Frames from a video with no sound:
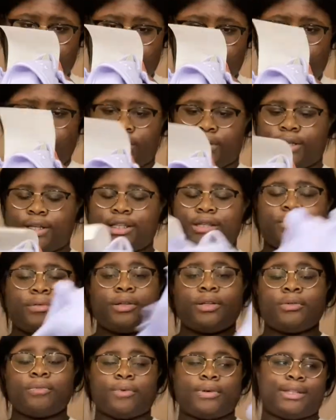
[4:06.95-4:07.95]
no, this
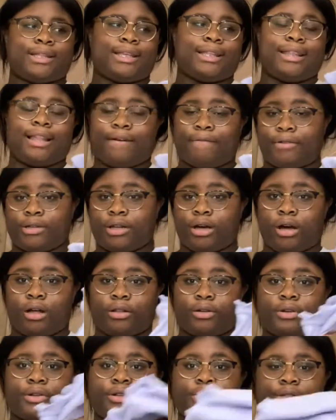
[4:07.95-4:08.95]
one was
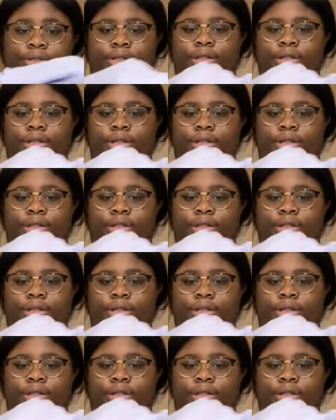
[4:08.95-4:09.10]
$11,